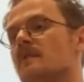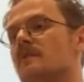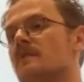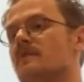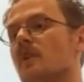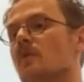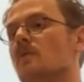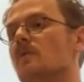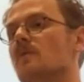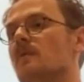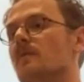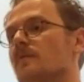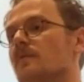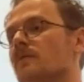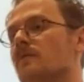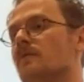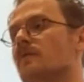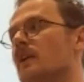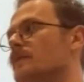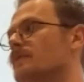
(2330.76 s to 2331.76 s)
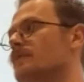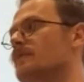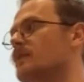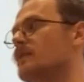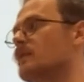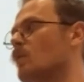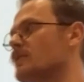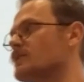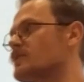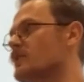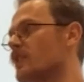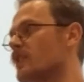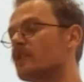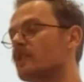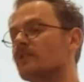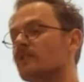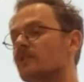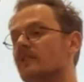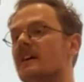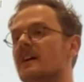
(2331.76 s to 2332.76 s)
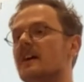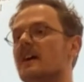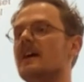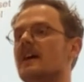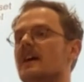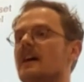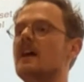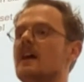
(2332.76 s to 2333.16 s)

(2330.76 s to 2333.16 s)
So what's going on here,